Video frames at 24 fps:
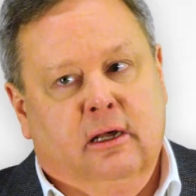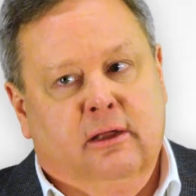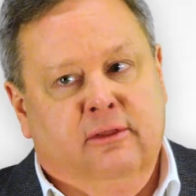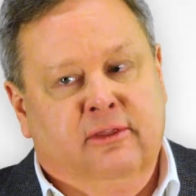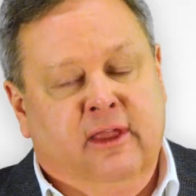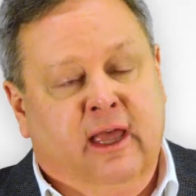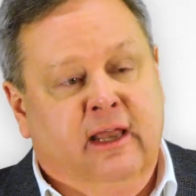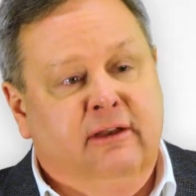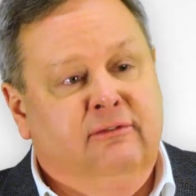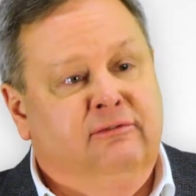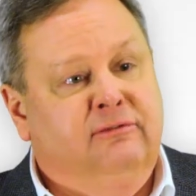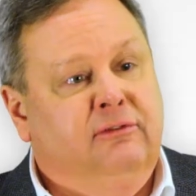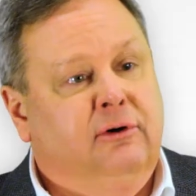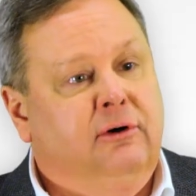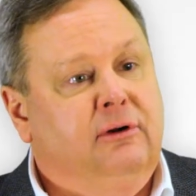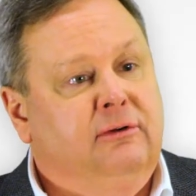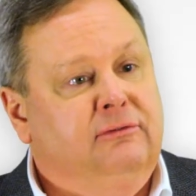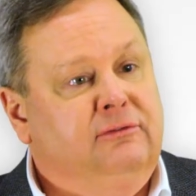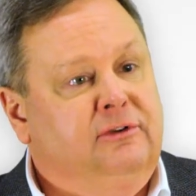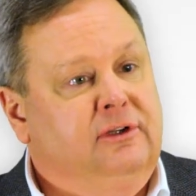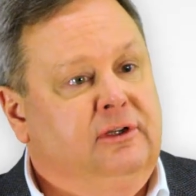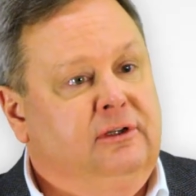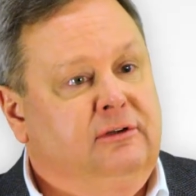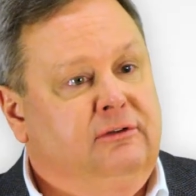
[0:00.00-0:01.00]
That
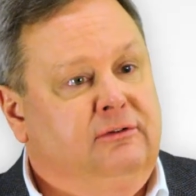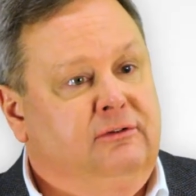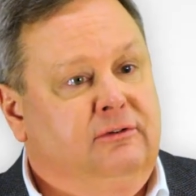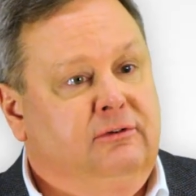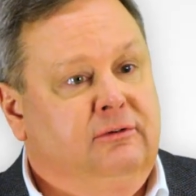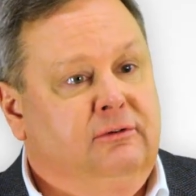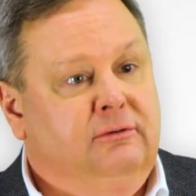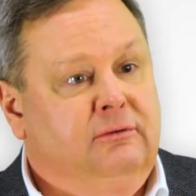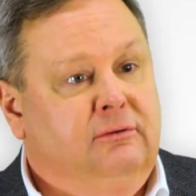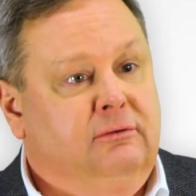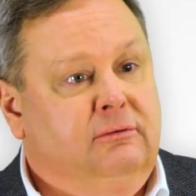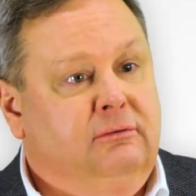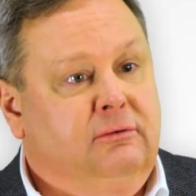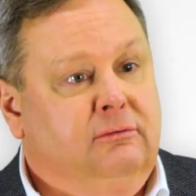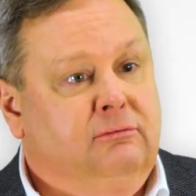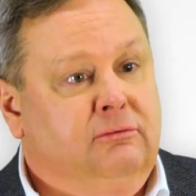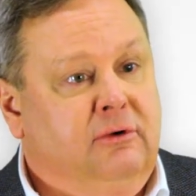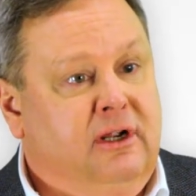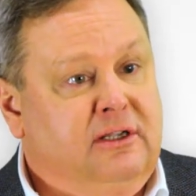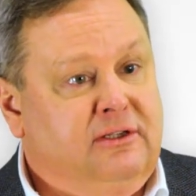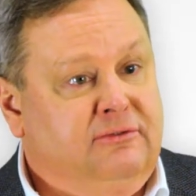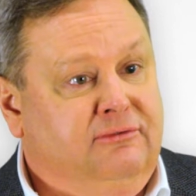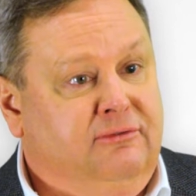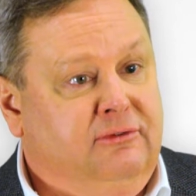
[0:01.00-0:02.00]
evolved into
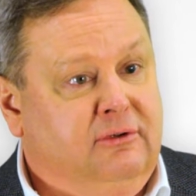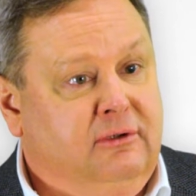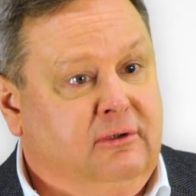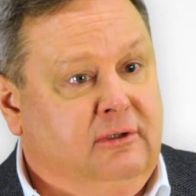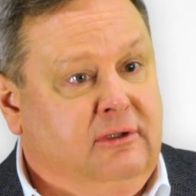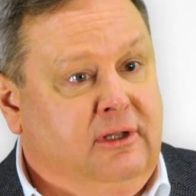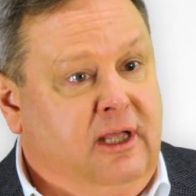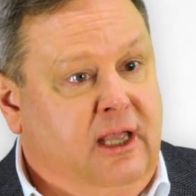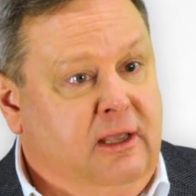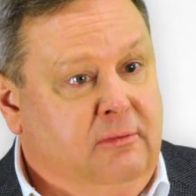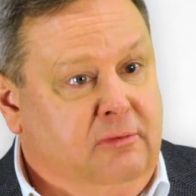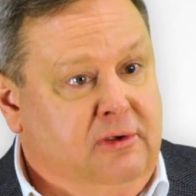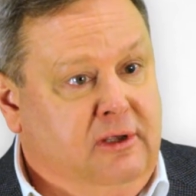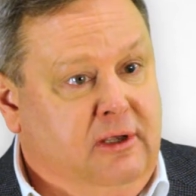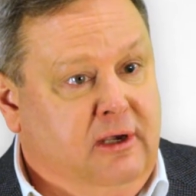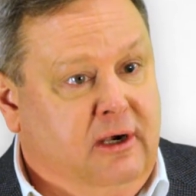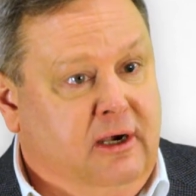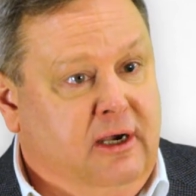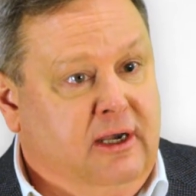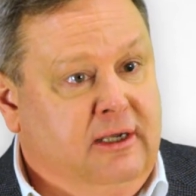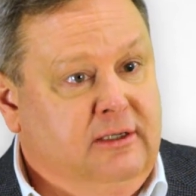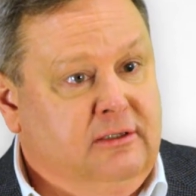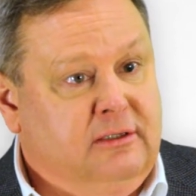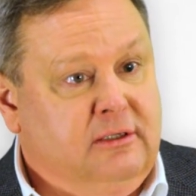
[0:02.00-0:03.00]
RESTFUL
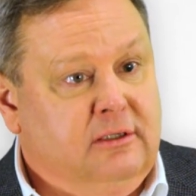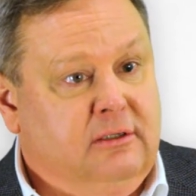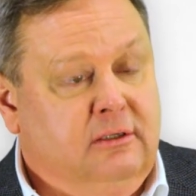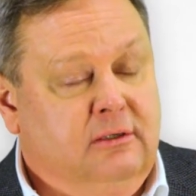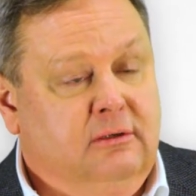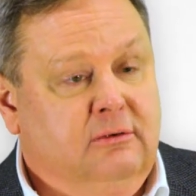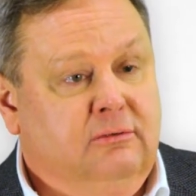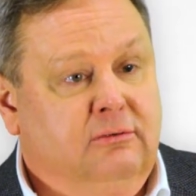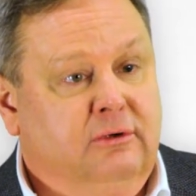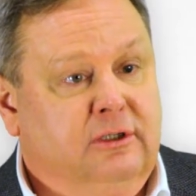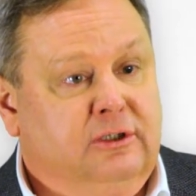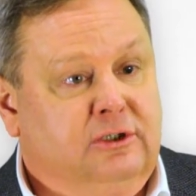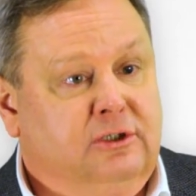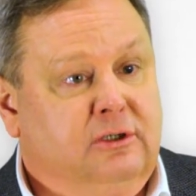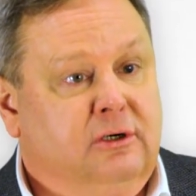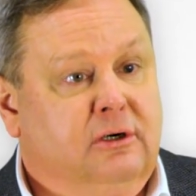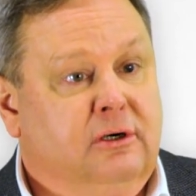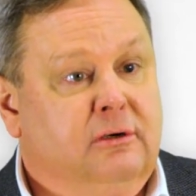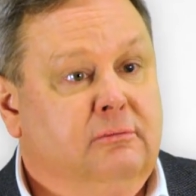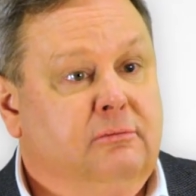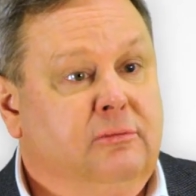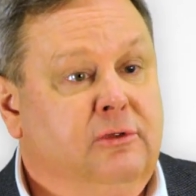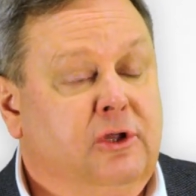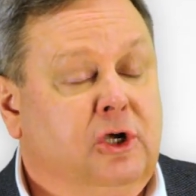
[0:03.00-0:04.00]
APIs, which
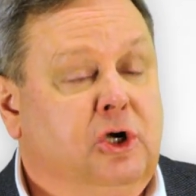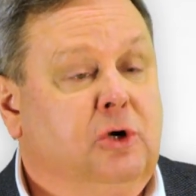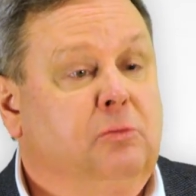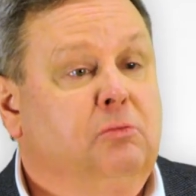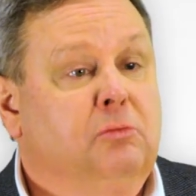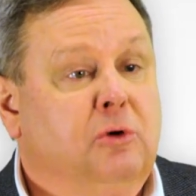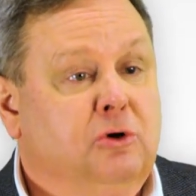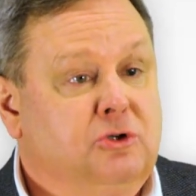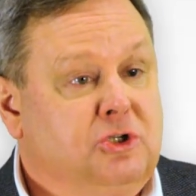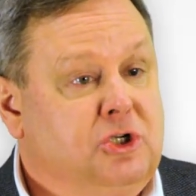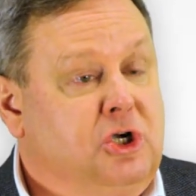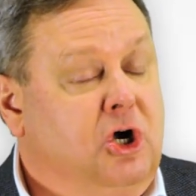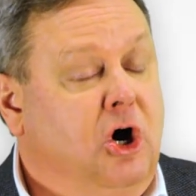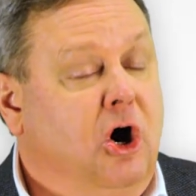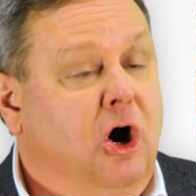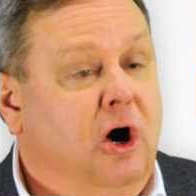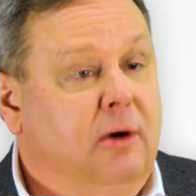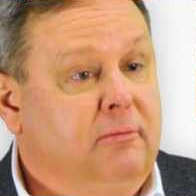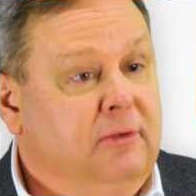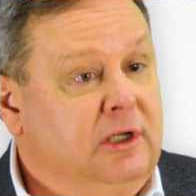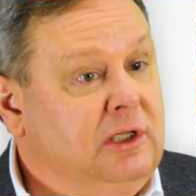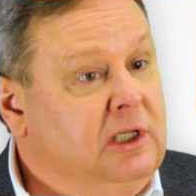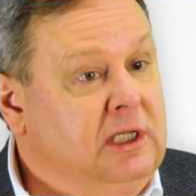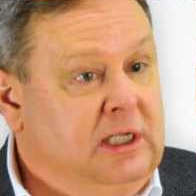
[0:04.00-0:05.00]
are the most
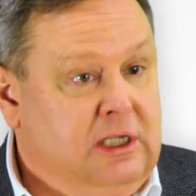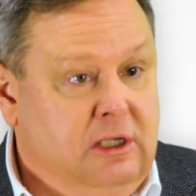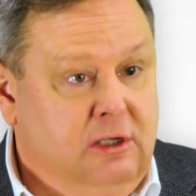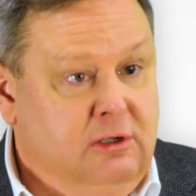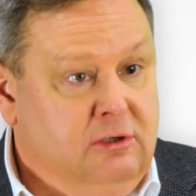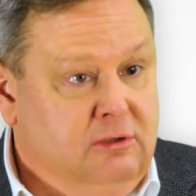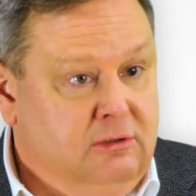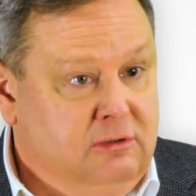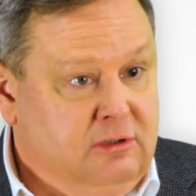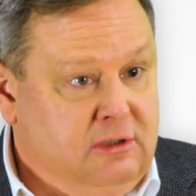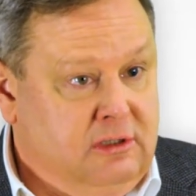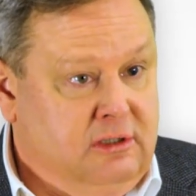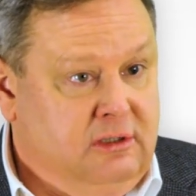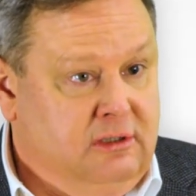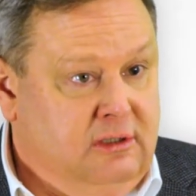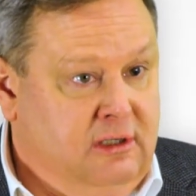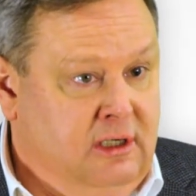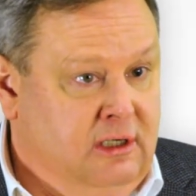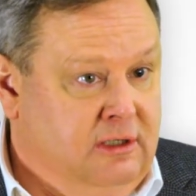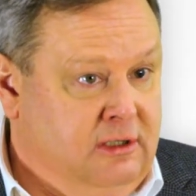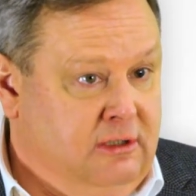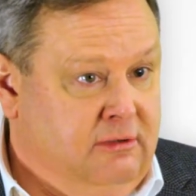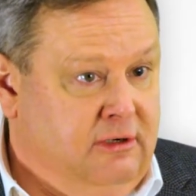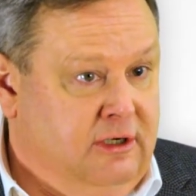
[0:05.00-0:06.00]
commonly used
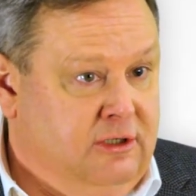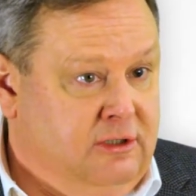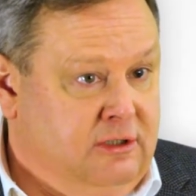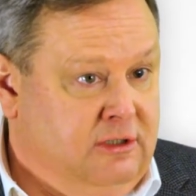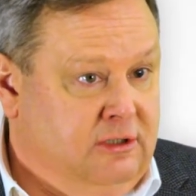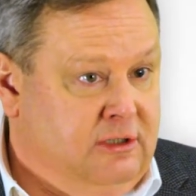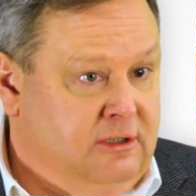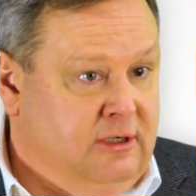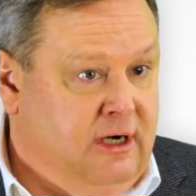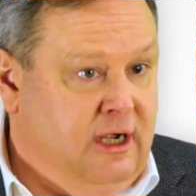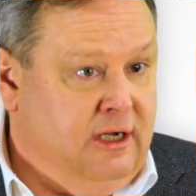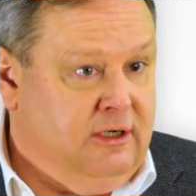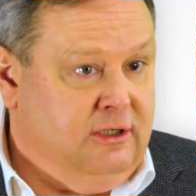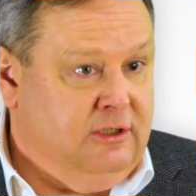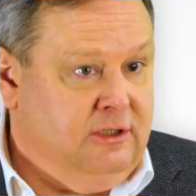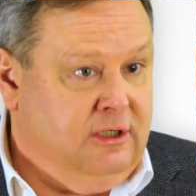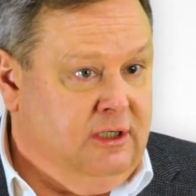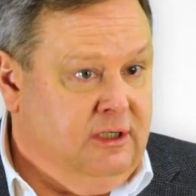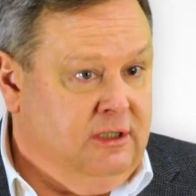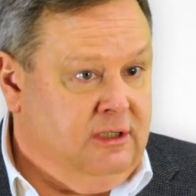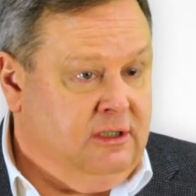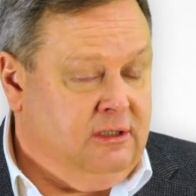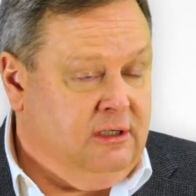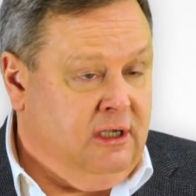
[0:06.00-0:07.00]
integration
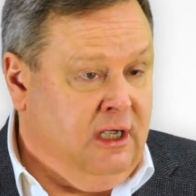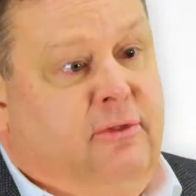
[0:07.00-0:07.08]
strategies.